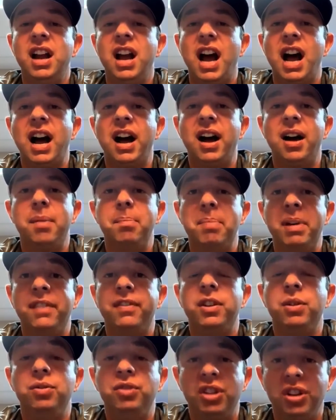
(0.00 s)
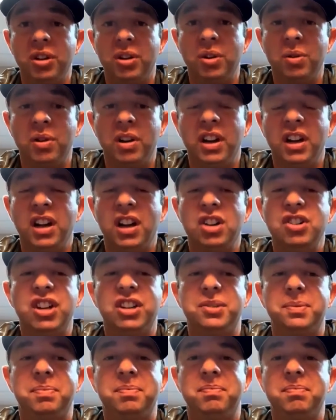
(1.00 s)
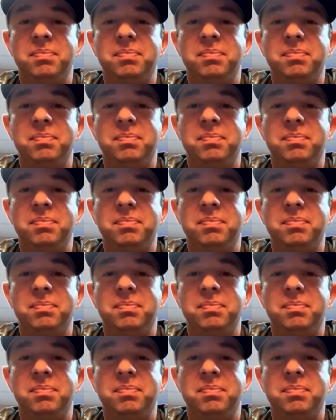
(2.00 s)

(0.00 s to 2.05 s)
But if you do, just